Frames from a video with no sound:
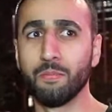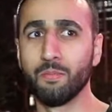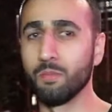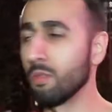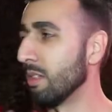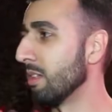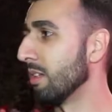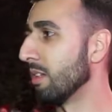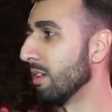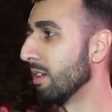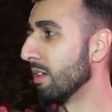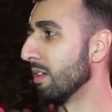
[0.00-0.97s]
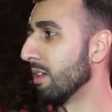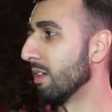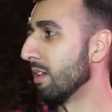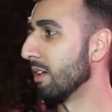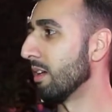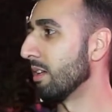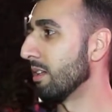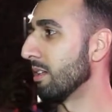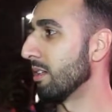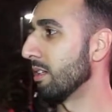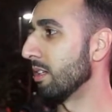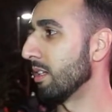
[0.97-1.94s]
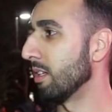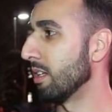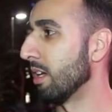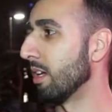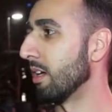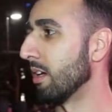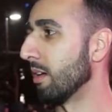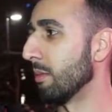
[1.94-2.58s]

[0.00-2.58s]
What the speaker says: This person isn't speaking.